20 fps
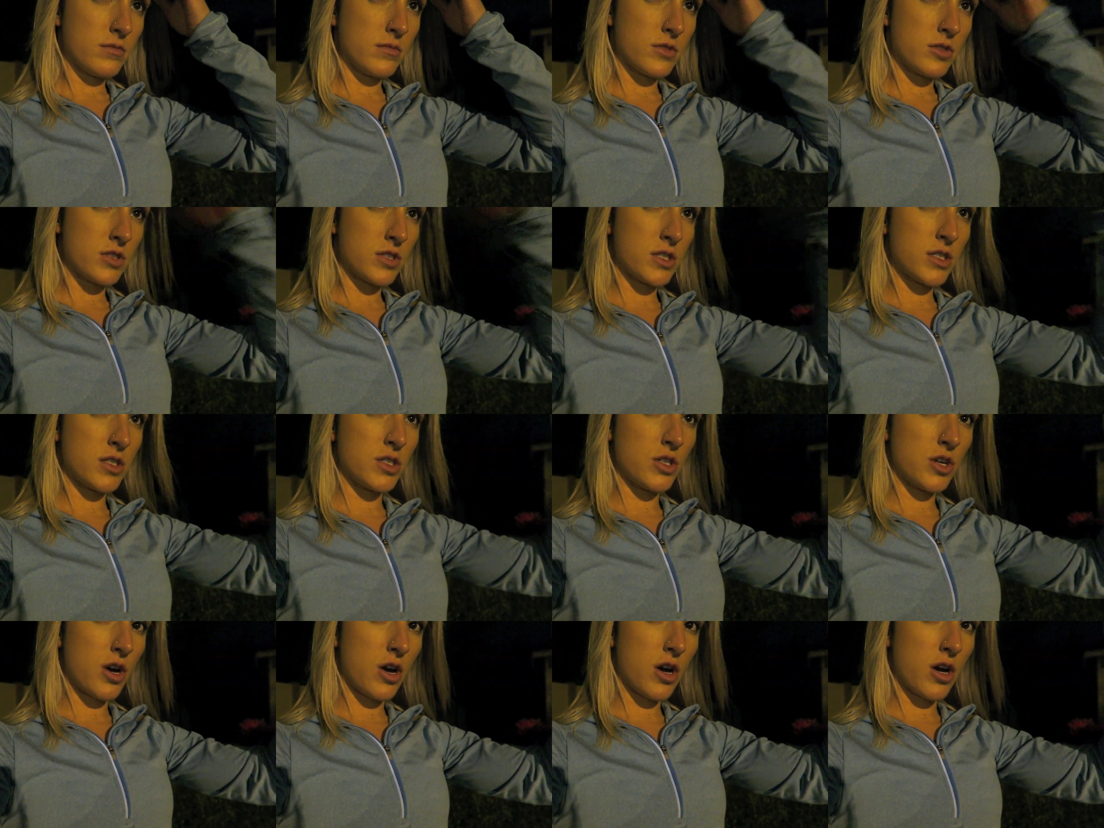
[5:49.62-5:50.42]
There's this
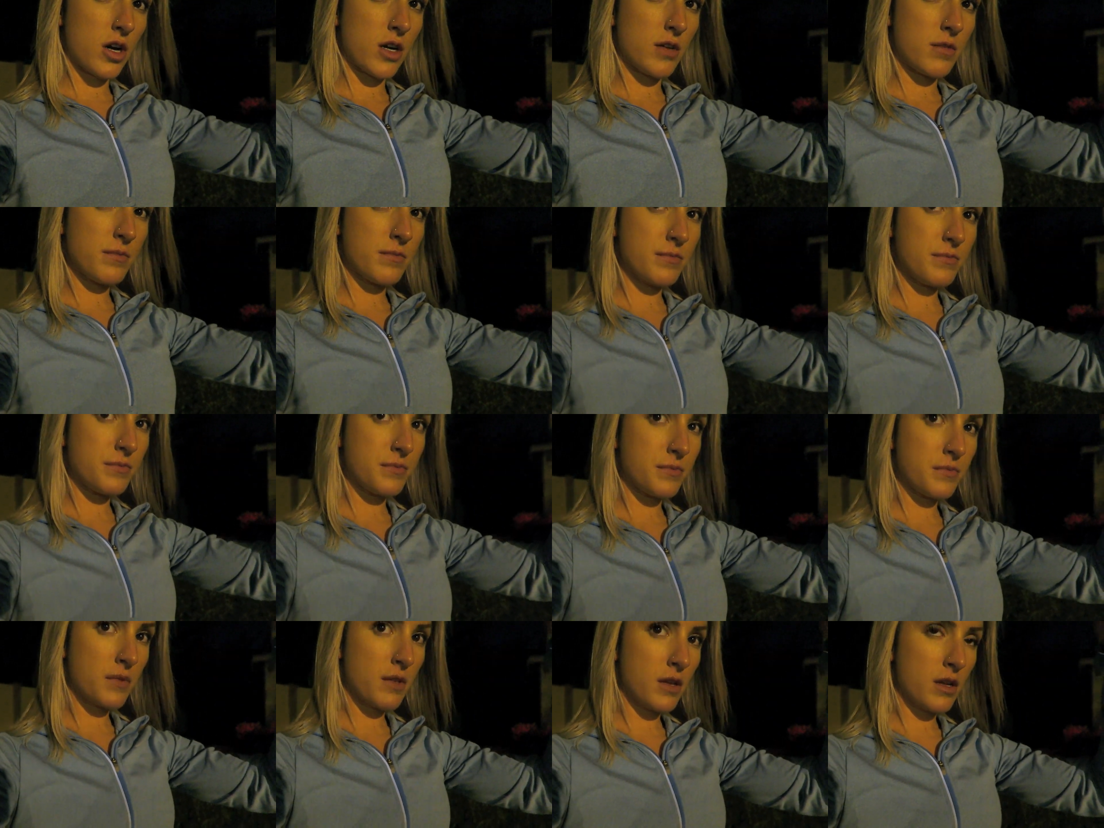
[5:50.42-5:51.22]
dog,
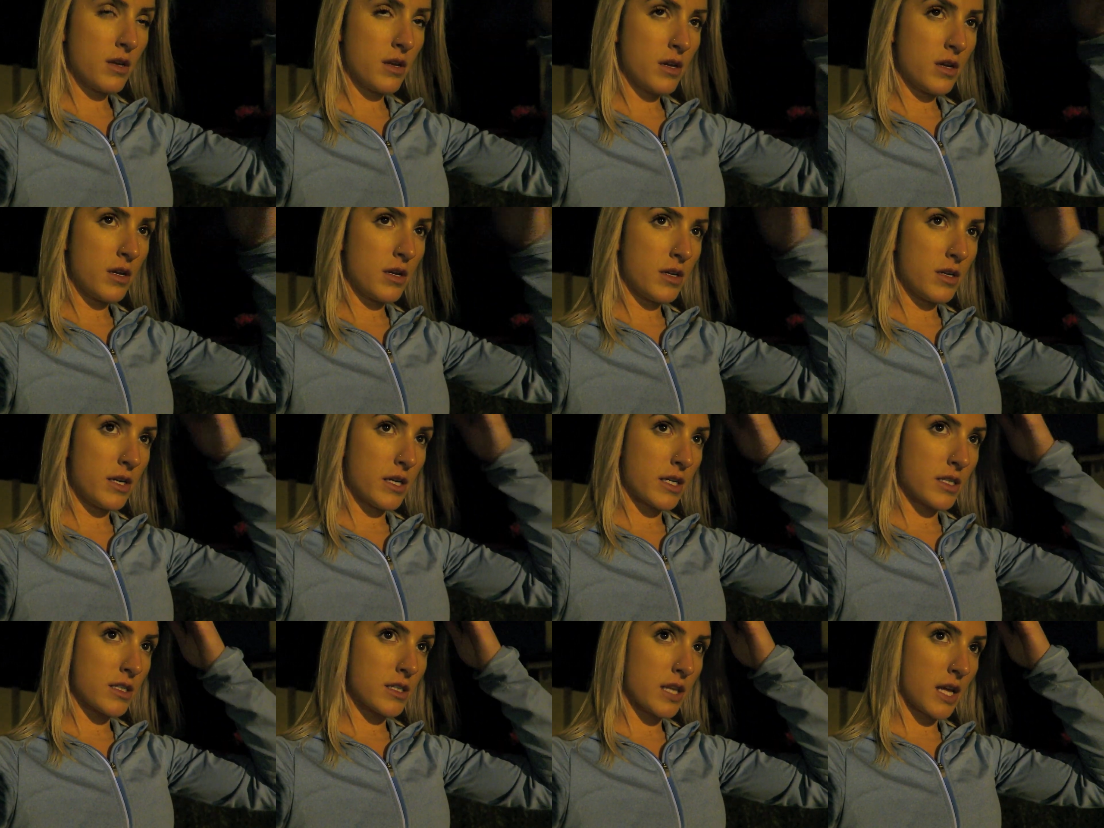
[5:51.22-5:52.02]

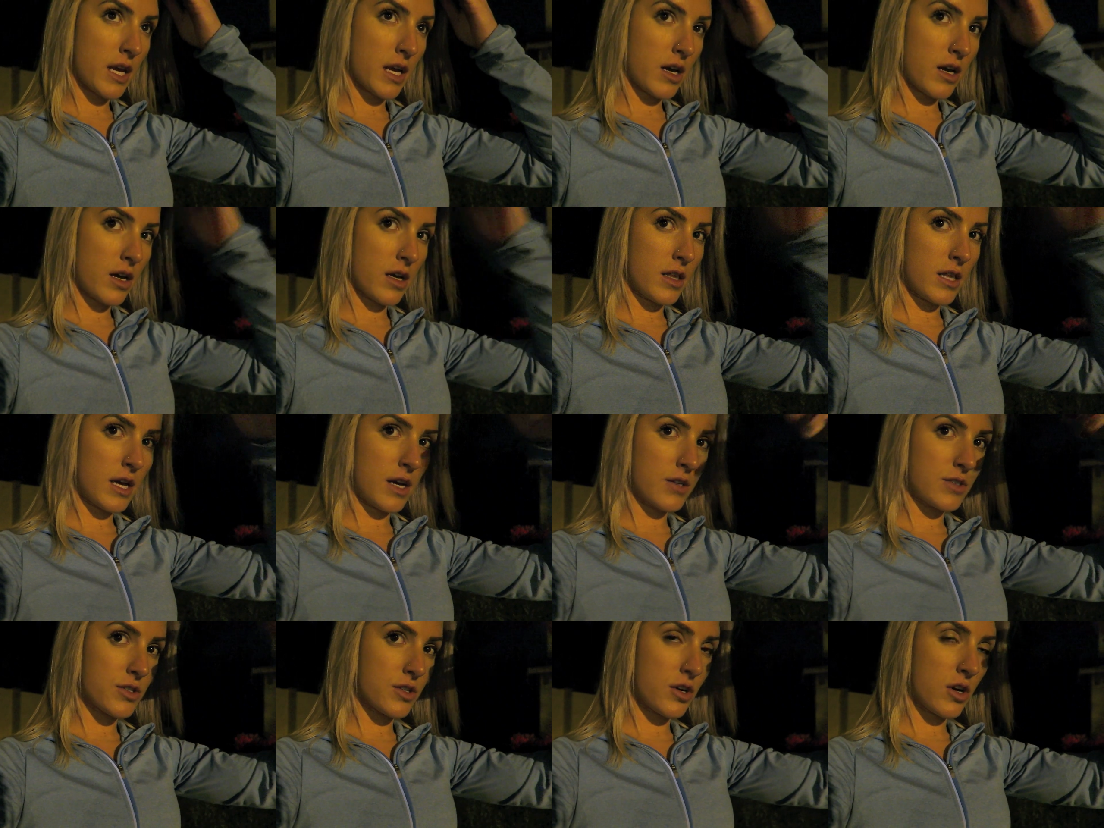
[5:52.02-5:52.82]
like at the
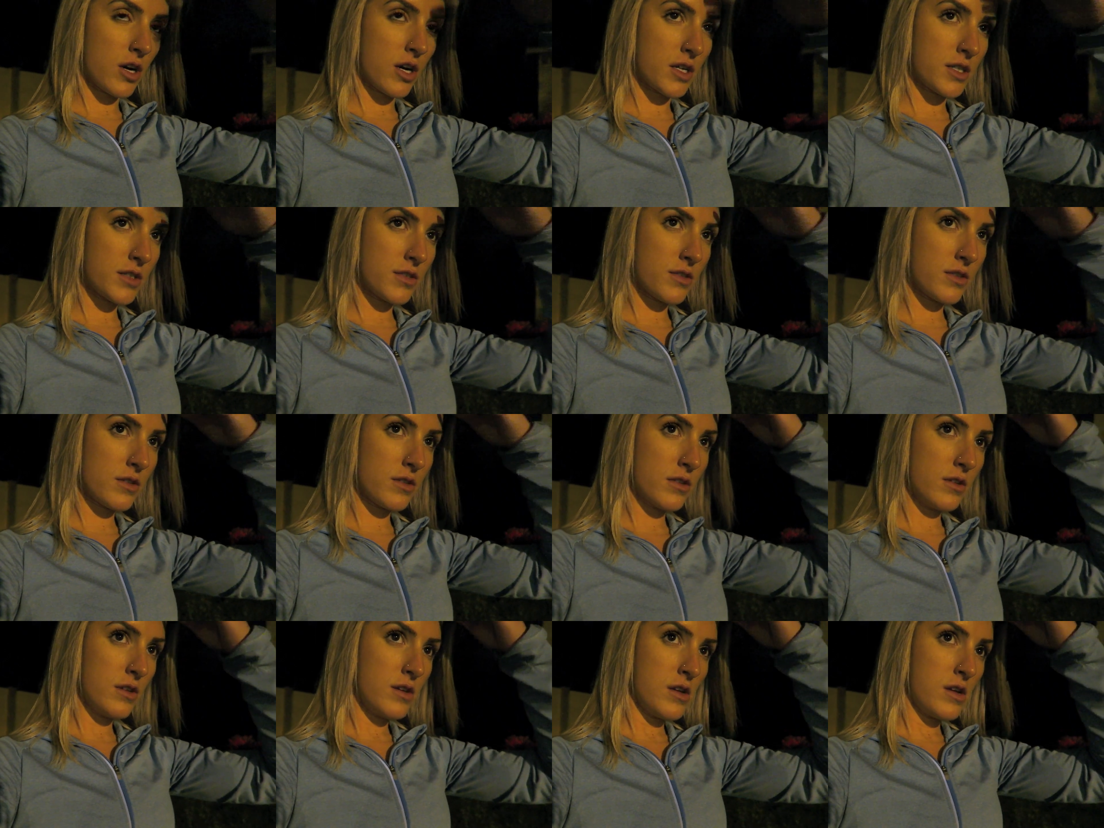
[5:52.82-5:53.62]
house across
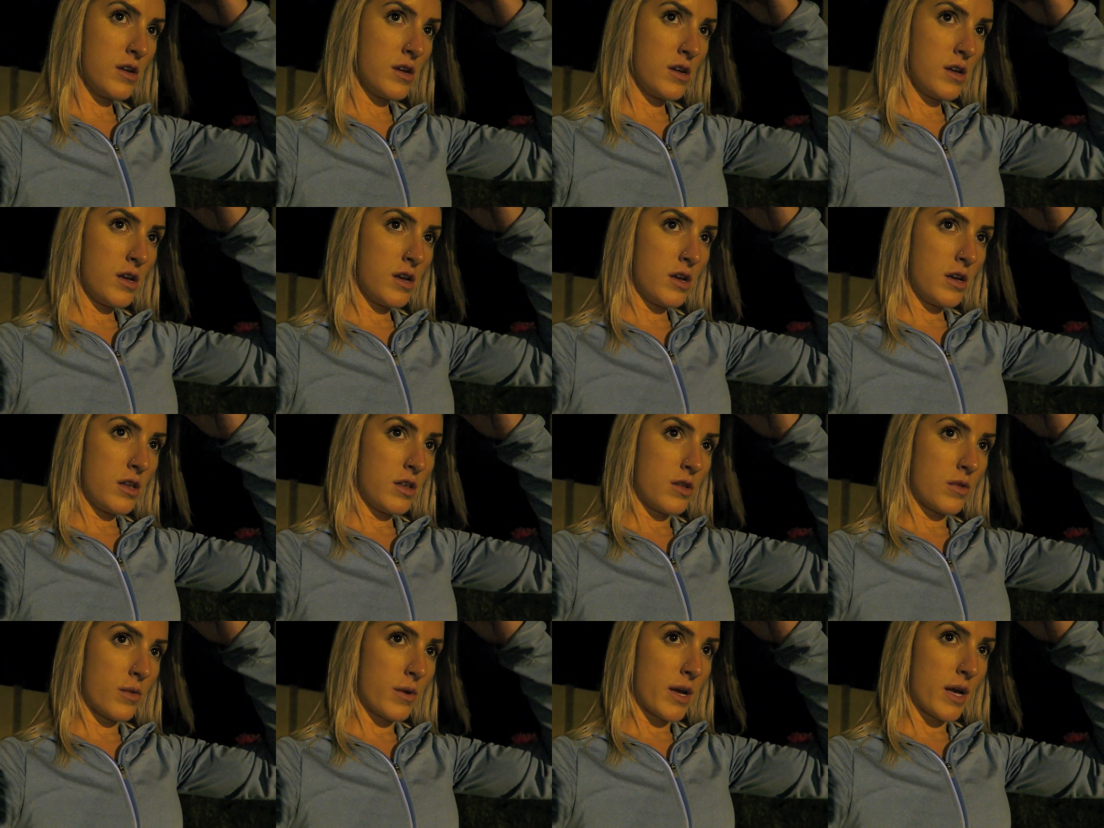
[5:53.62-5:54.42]

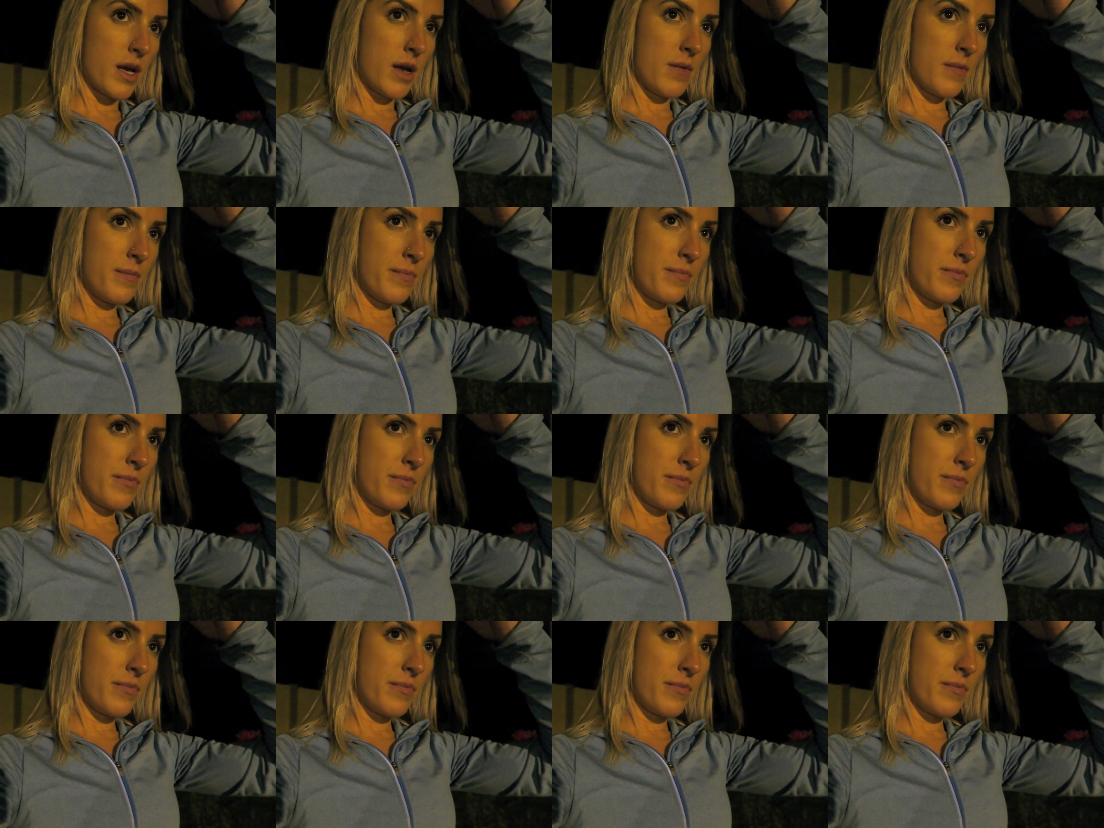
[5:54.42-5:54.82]
the way.